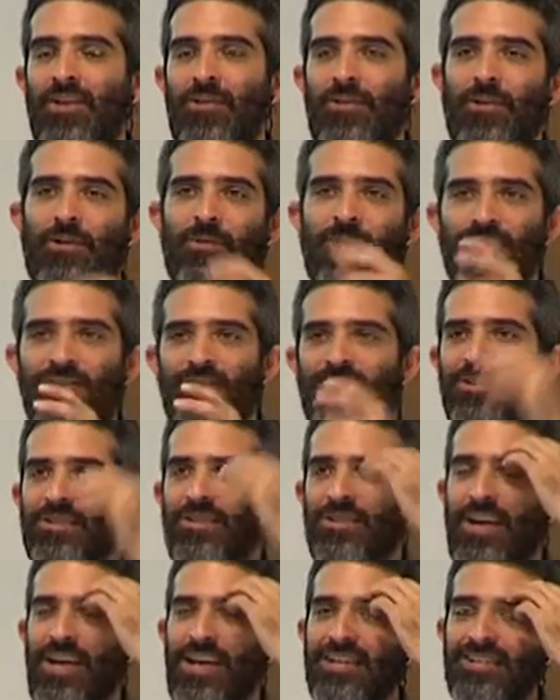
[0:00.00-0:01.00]
The question that
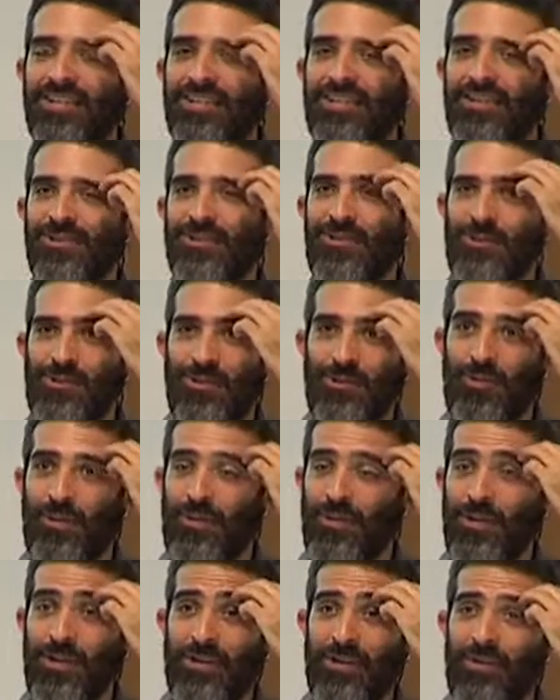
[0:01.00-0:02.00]
you ask is a social
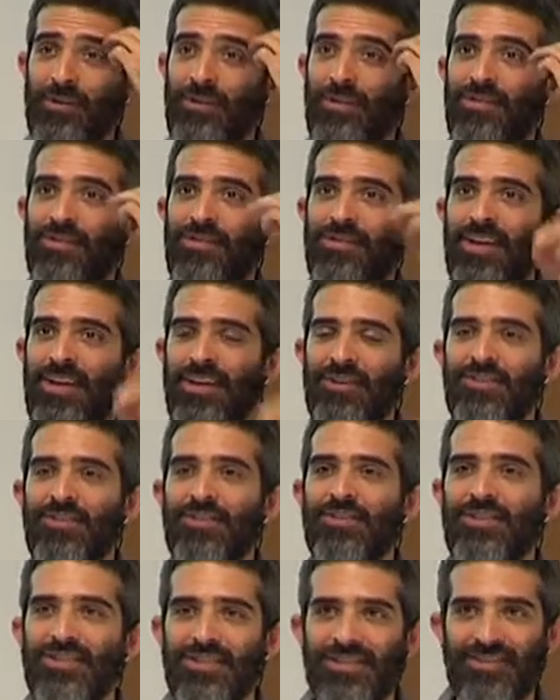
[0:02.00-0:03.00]
one, though. Not it's,
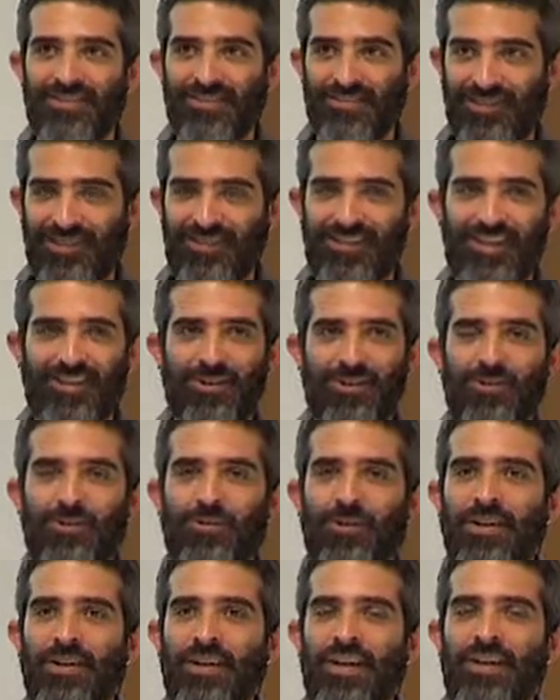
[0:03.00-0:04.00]
just a, a technical
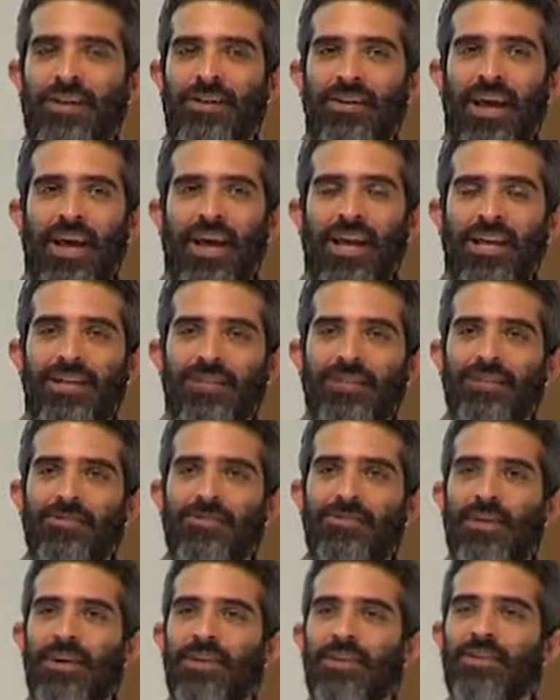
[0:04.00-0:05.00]
so one. And I actually
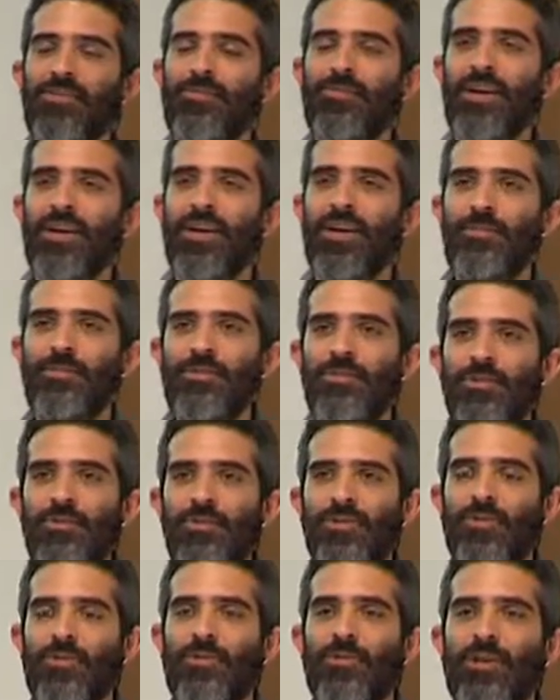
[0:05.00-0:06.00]
find my
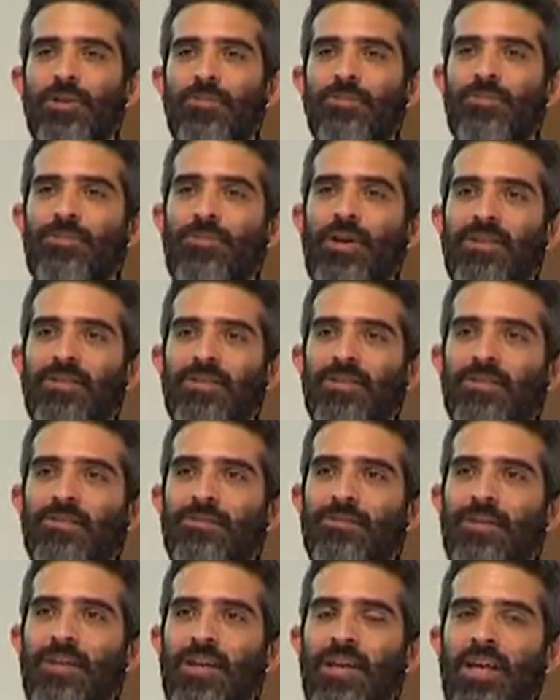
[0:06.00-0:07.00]
upstreams are pretty
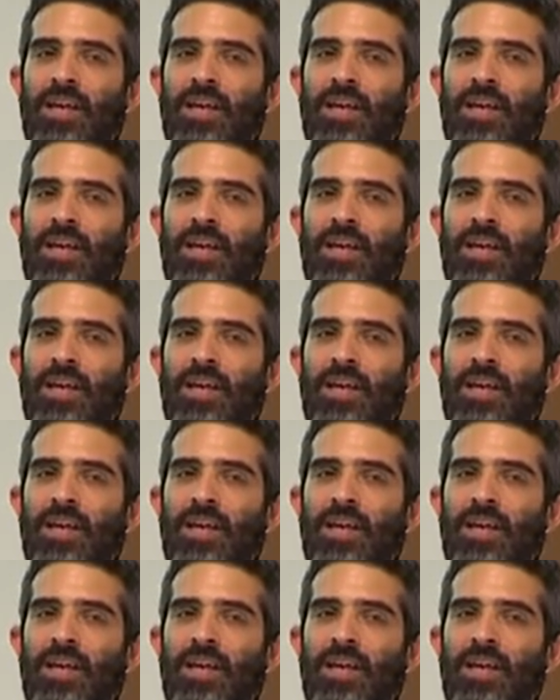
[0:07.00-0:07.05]
responsive.